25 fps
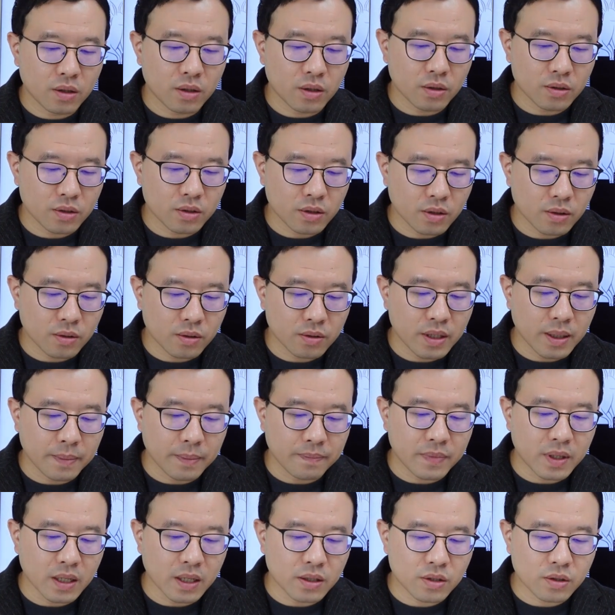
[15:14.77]
so
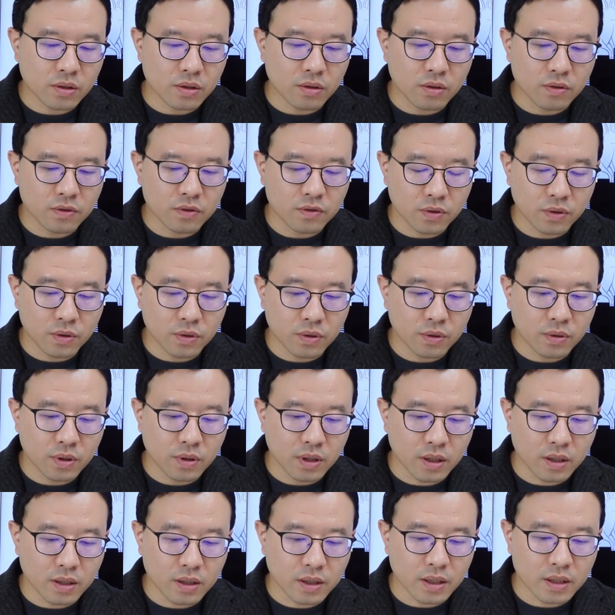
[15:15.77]
yep, that's all for
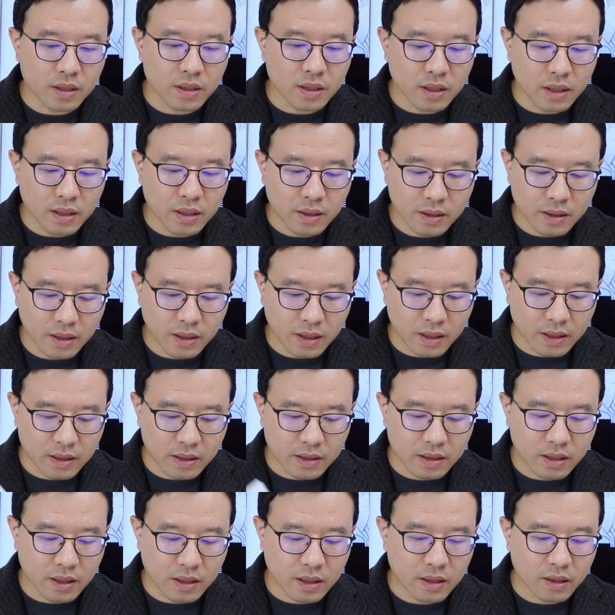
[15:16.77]
listening,
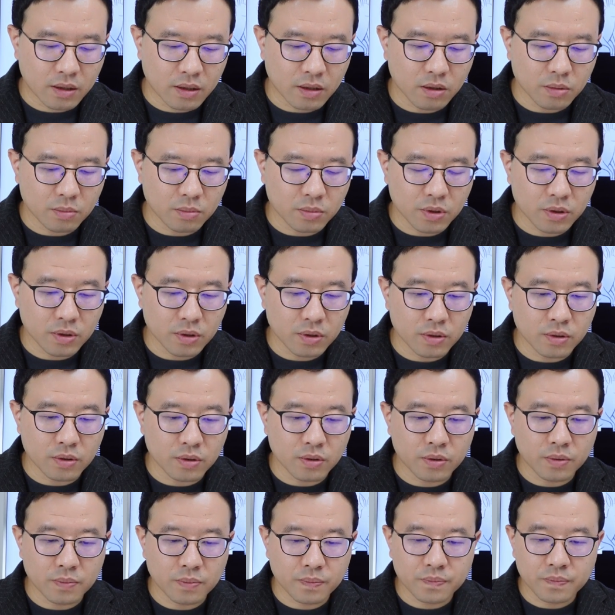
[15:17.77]
and hope
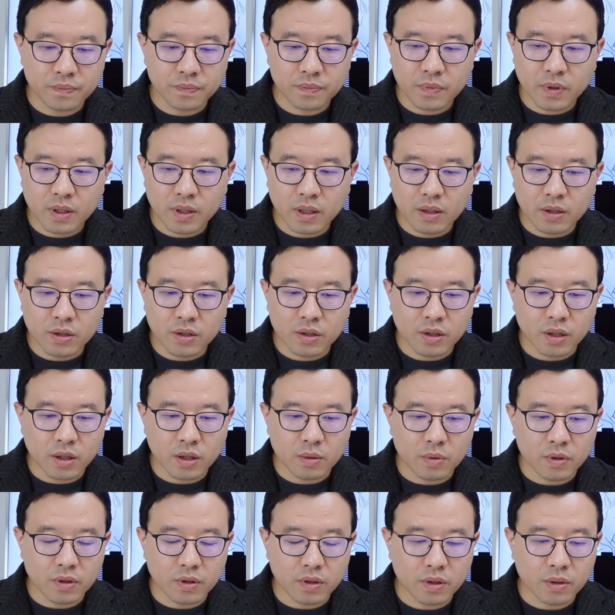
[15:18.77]
to
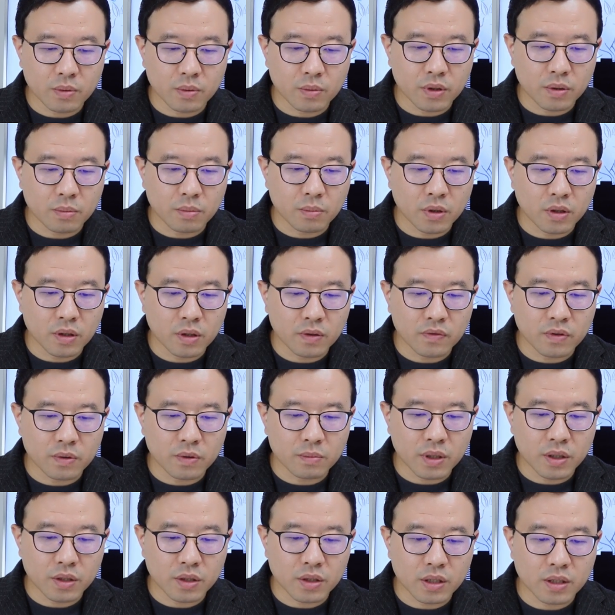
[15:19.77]
share with you with more
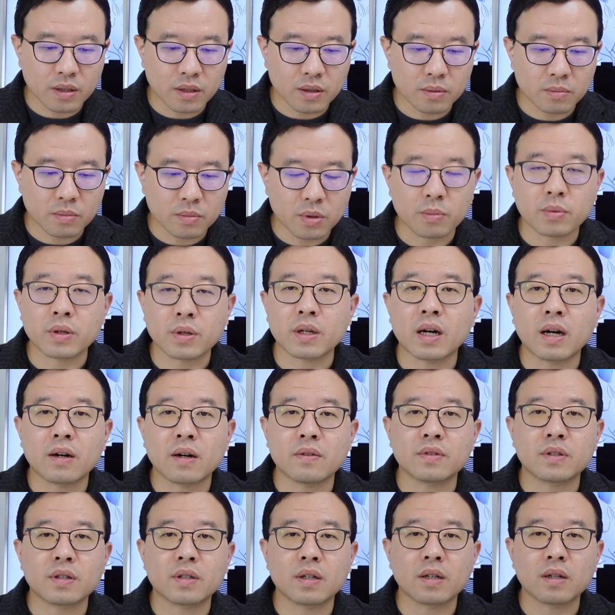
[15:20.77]
information probably
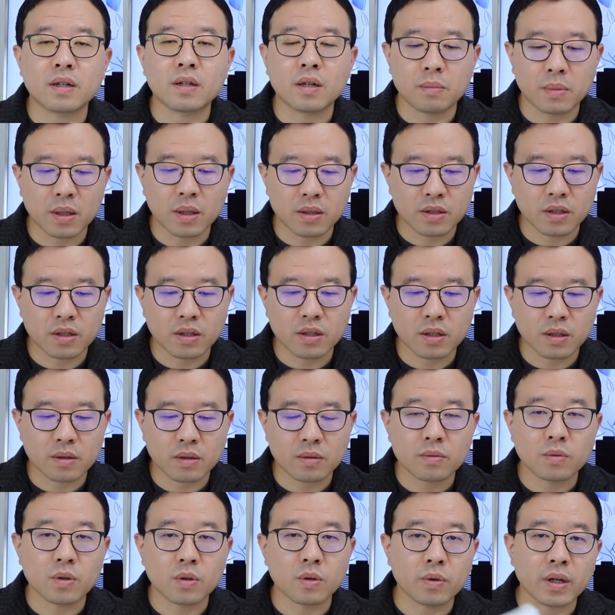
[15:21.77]
after a month or two
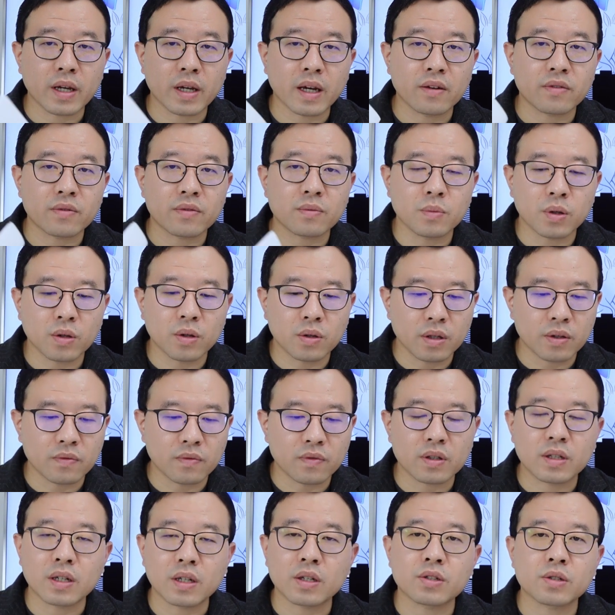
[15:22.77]
when we have more
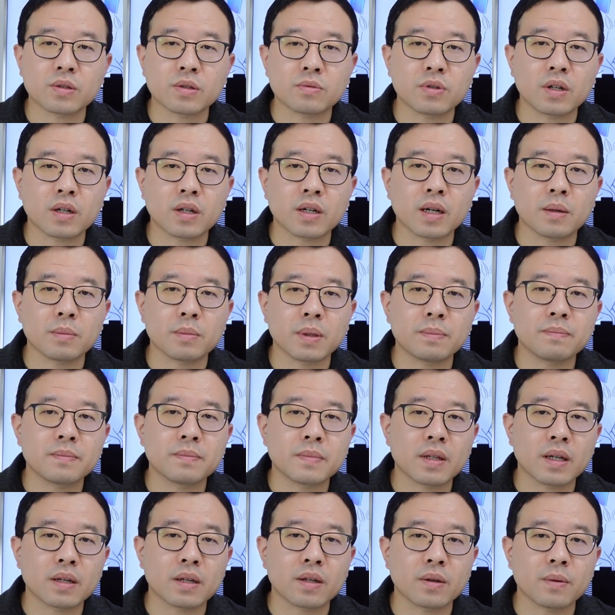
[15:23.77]
invitation round coming.
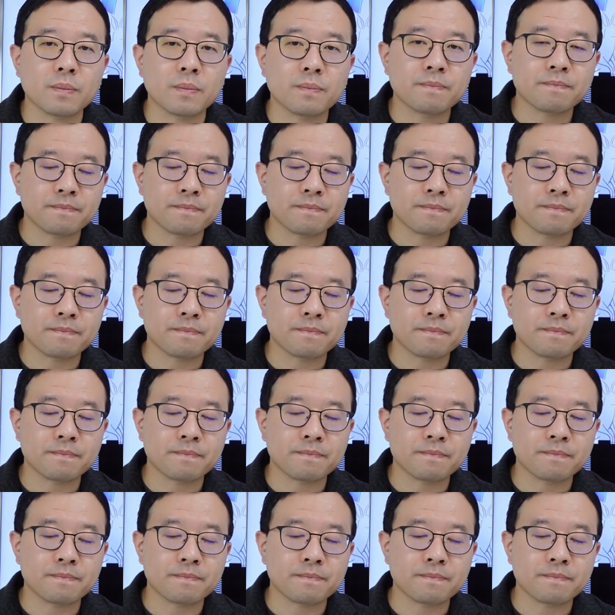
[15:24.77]
Thank you.